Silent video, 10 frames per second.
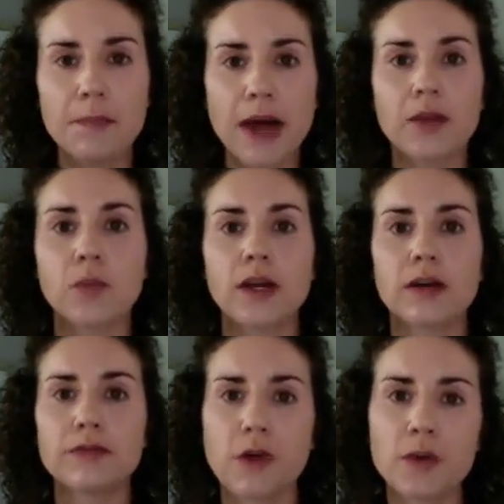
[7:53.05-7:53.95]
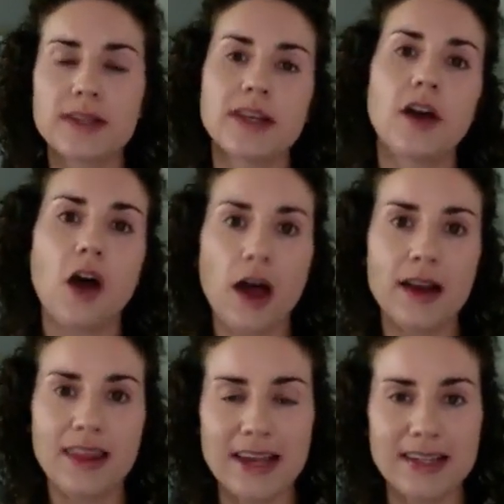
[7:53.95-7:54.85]
but we are focusing
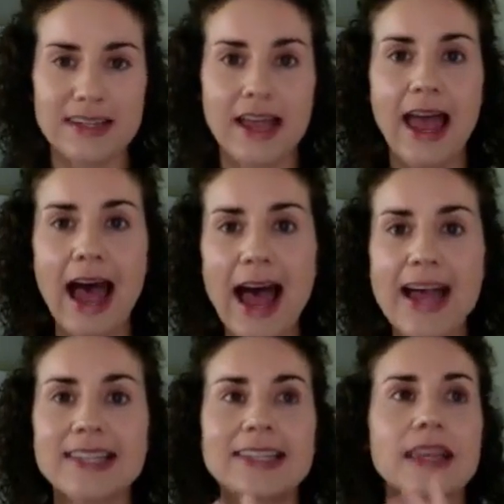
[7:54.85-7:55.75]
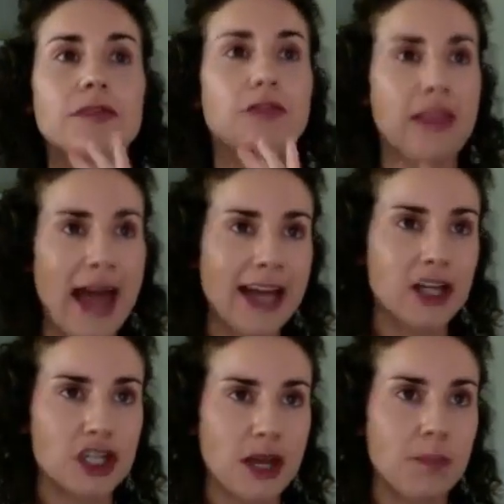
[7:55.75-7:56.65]
on this as the
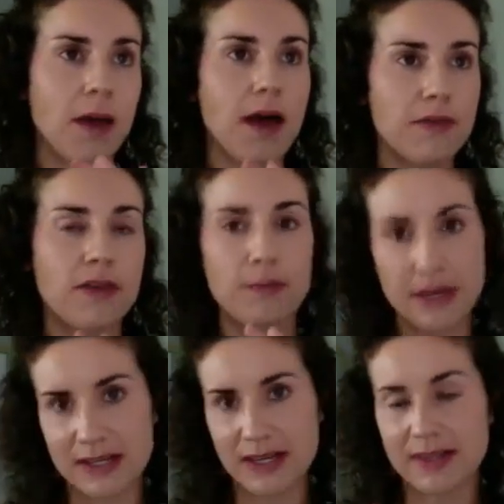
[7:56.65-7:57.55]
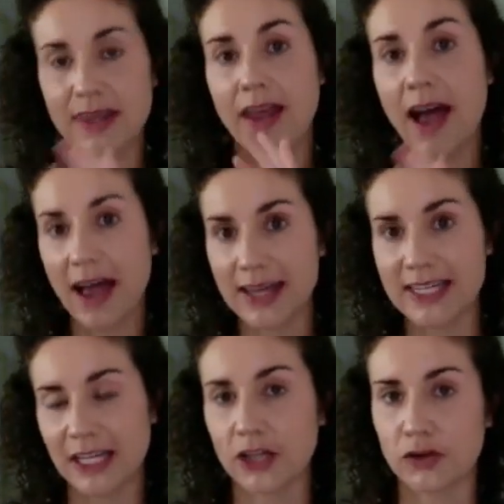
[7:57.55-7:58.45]
flagship of the business, the high
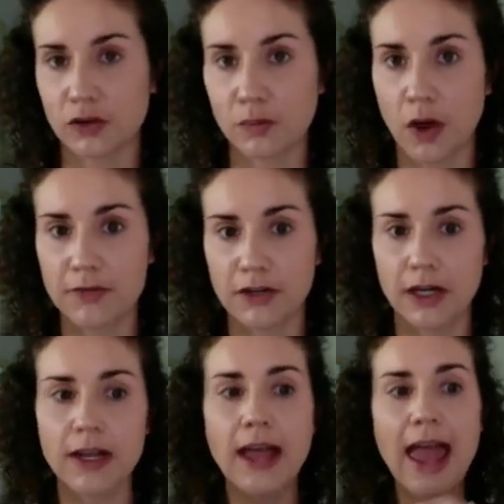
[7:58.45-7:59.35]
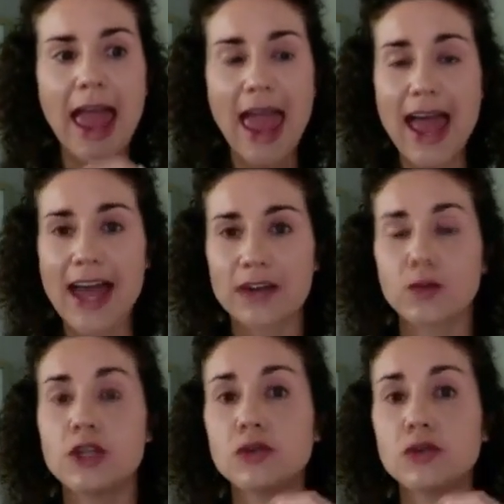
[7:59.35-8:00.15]
ticket group offer. And when you